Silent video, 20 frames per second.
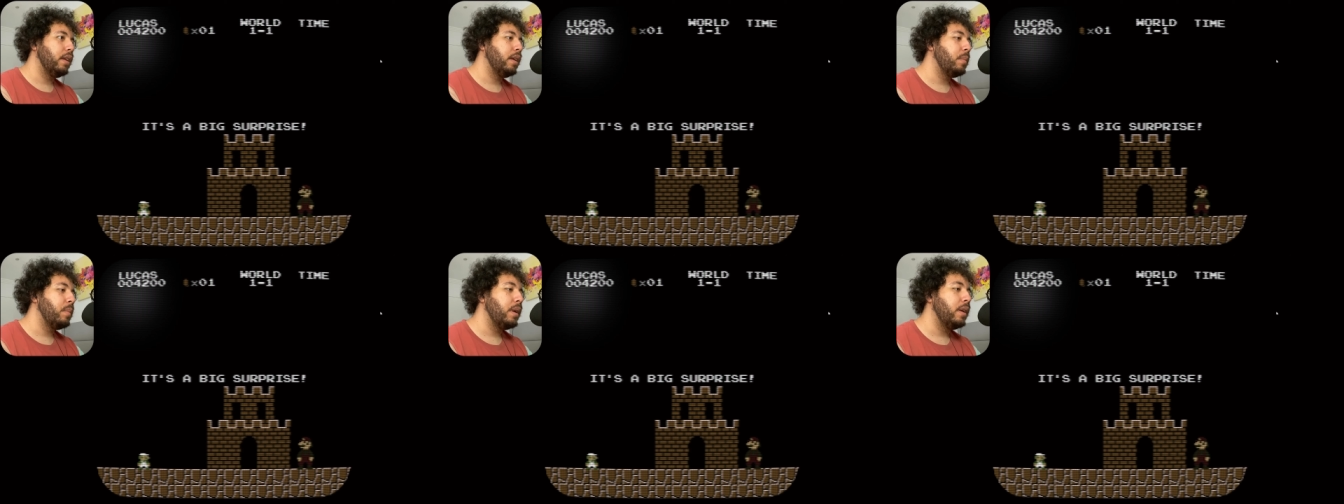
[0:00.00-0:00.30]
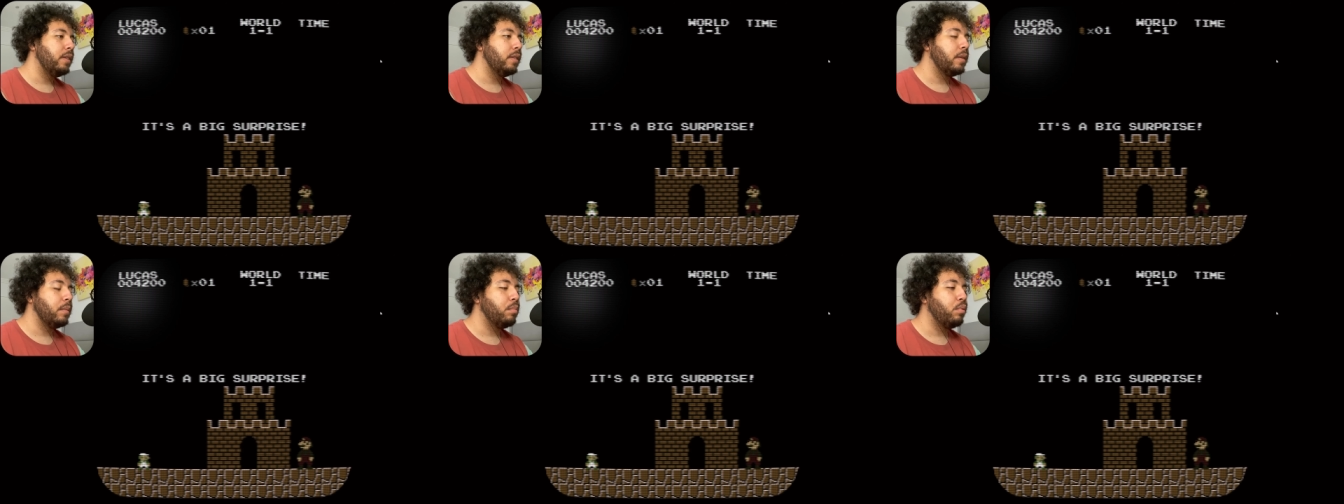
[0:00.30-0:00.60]
a
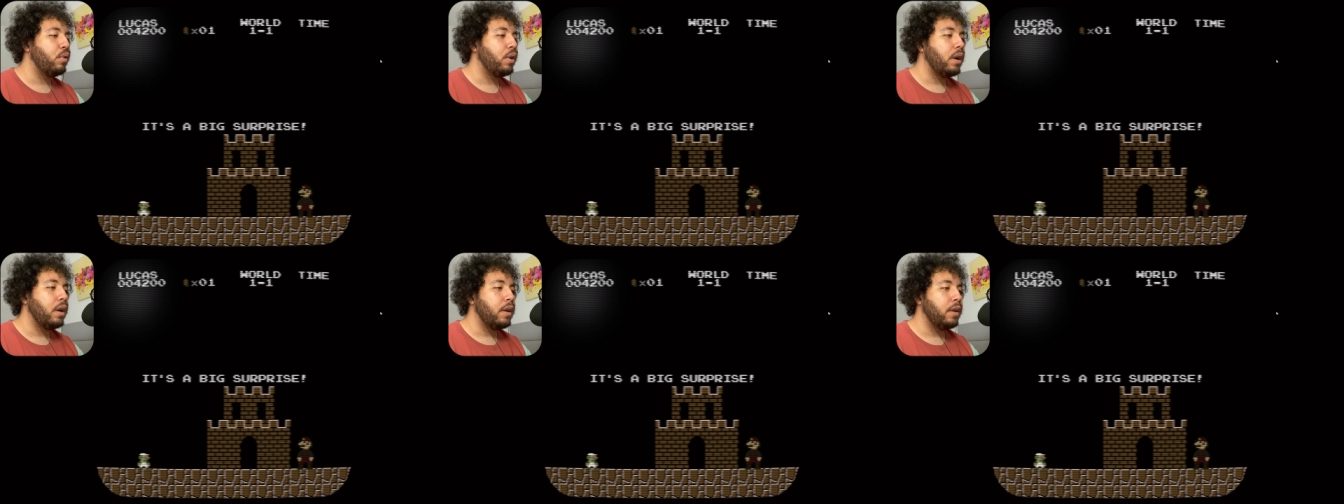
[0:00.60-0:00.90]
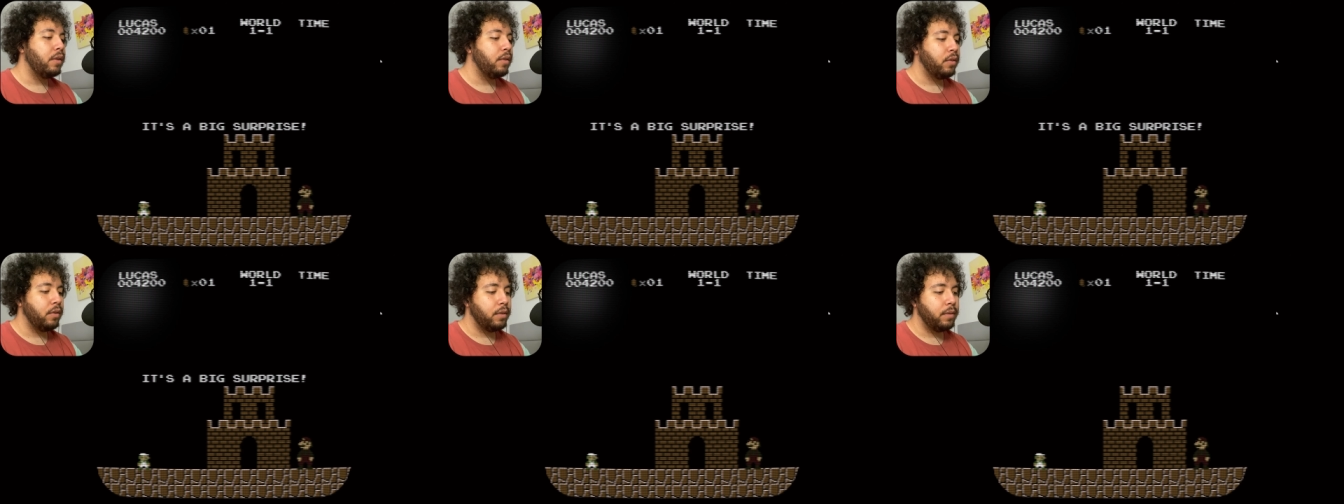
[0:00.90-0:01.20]
big
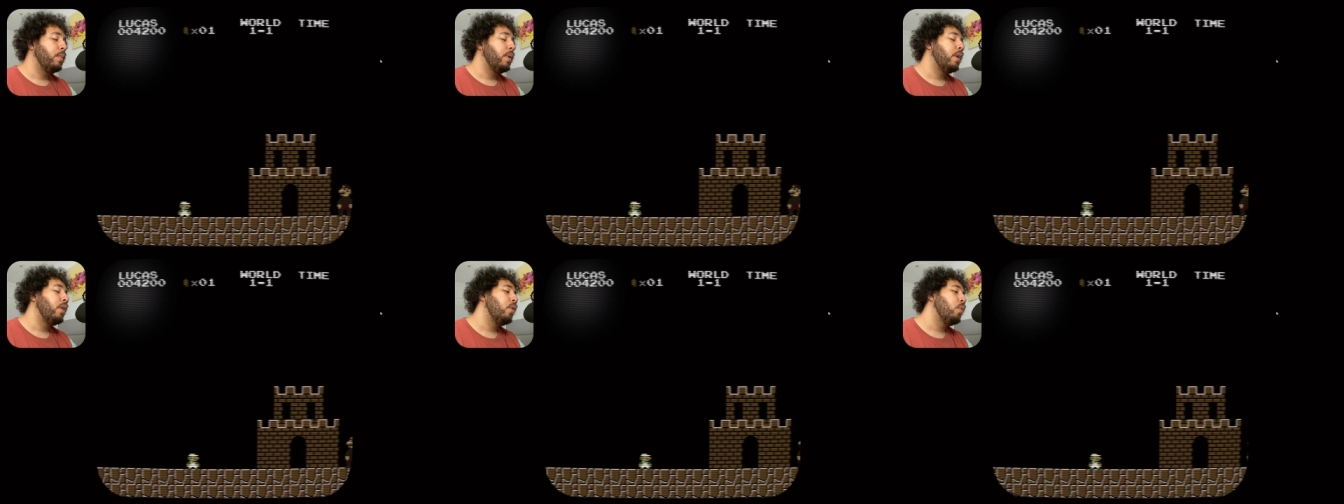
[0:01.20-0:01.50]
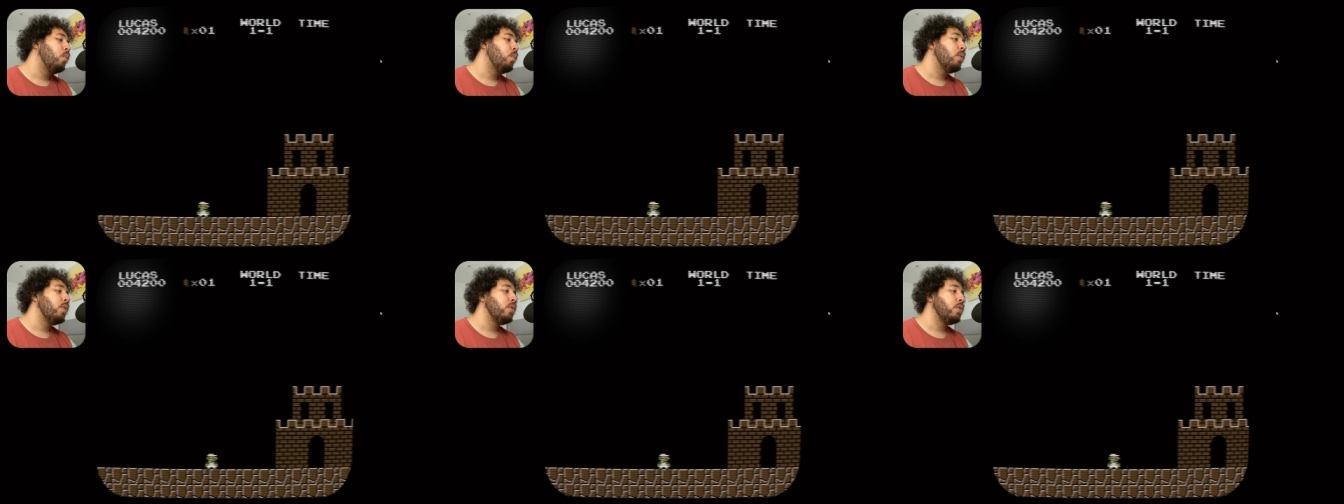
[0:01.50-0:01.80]
surprise. But I
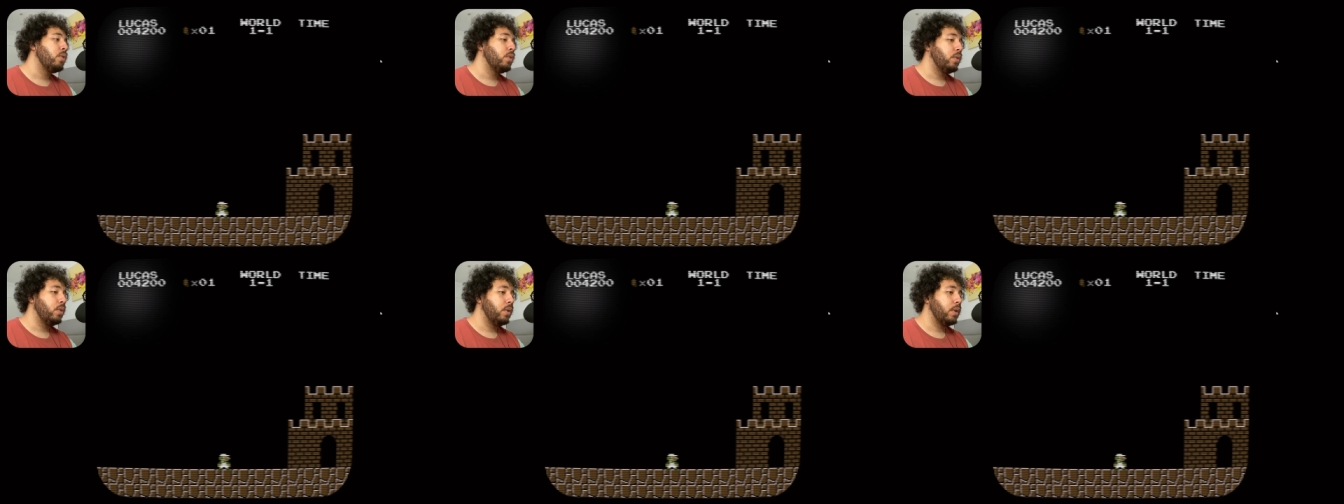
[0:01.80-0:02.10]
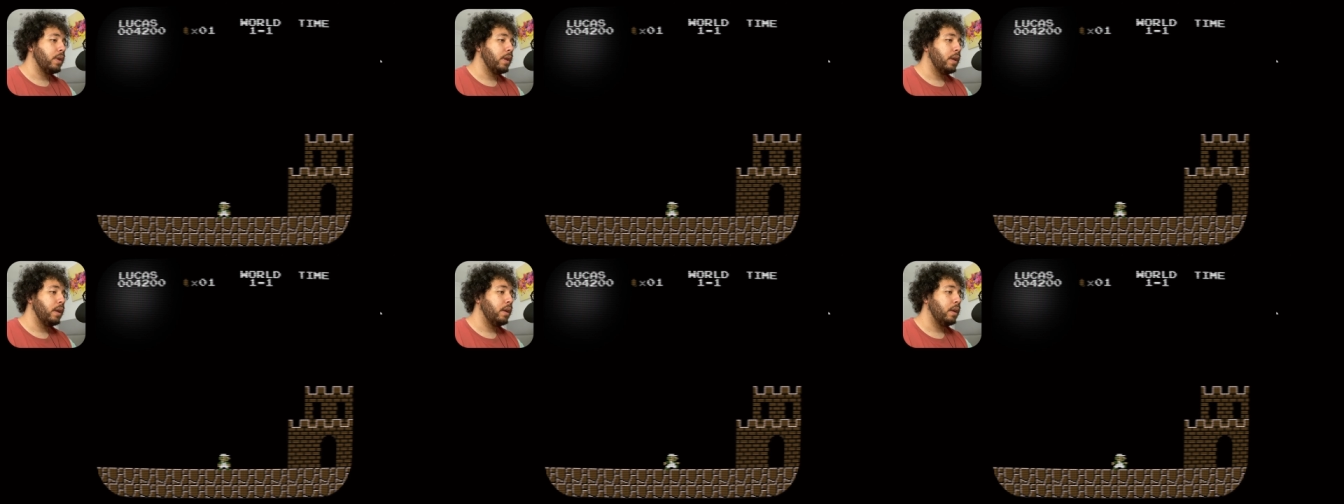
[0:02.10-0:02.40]
don't want to,
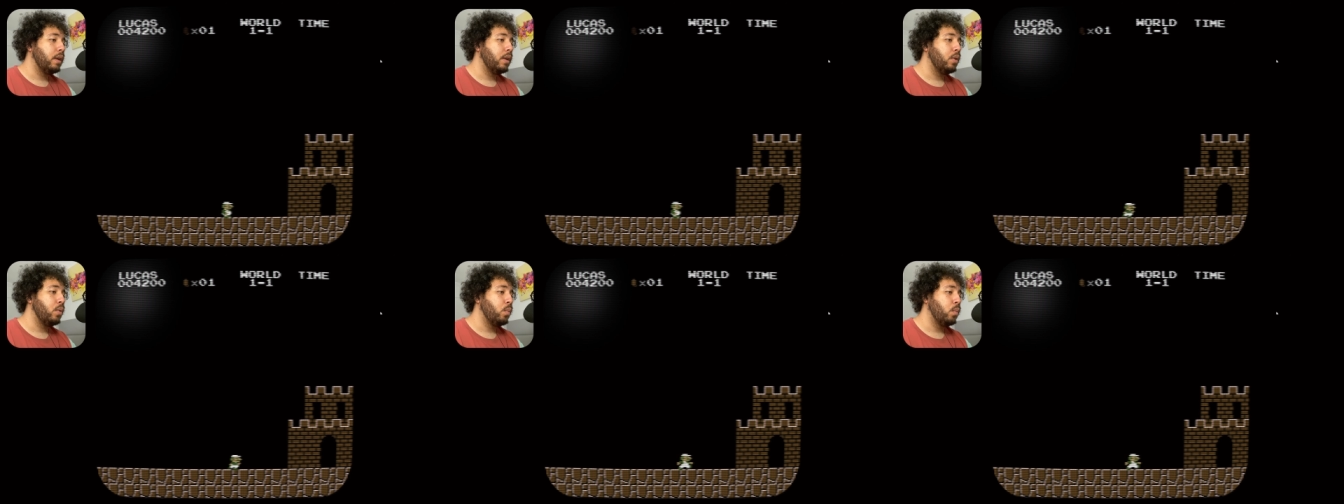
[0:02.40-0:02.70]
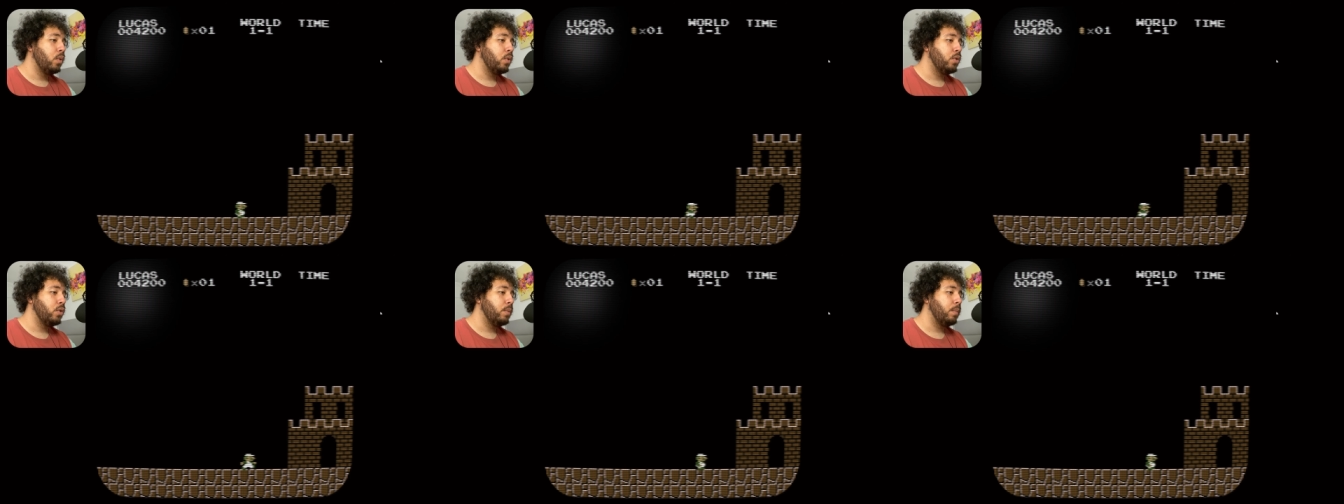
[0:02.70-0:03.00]
okay? I don't
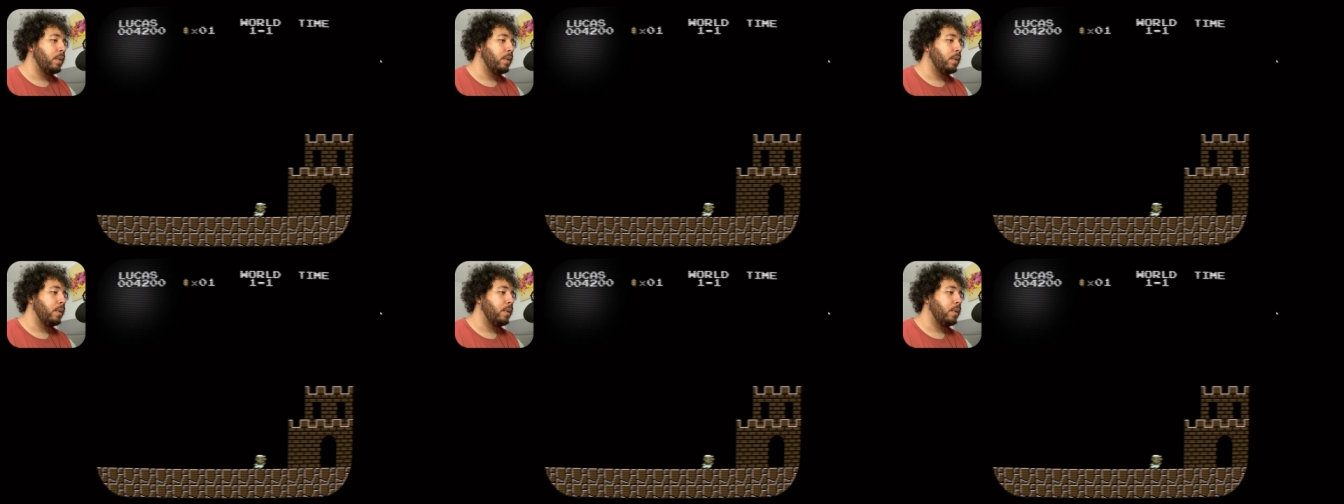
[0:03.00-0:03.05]
want to,